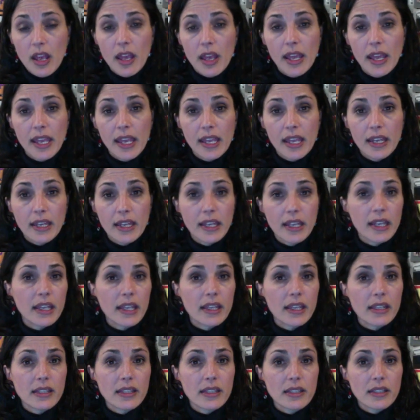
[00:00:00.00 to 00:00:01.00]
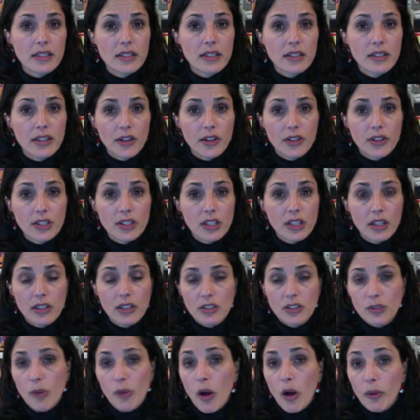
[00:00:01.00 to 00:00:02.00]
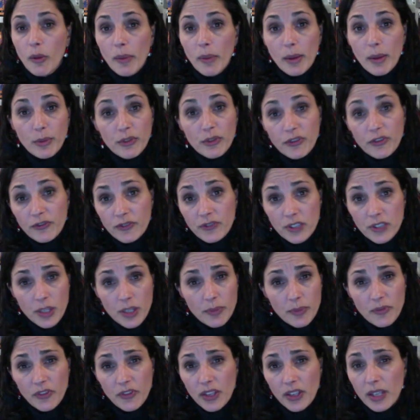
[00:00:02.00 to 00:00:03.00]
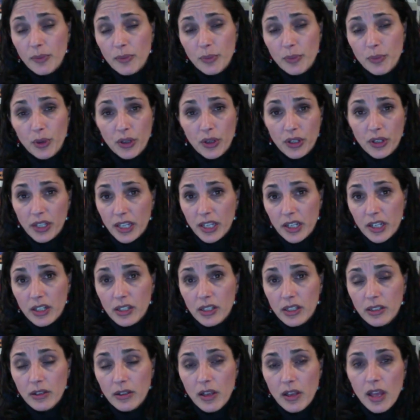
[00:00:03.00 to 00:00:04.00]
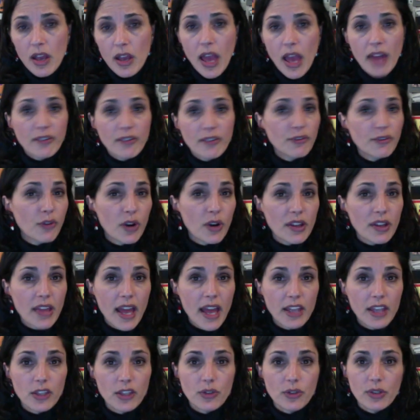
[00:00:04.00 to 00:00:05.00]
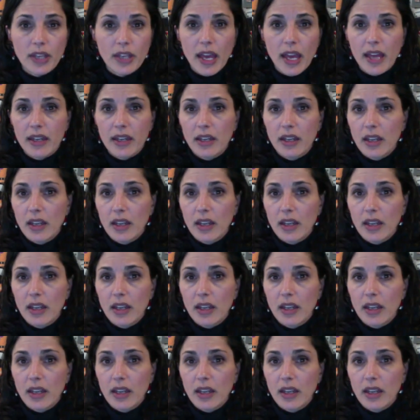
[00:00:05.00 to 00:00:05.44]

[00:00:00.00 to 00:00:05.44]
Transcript: There's a small membership fee per year, and for that you get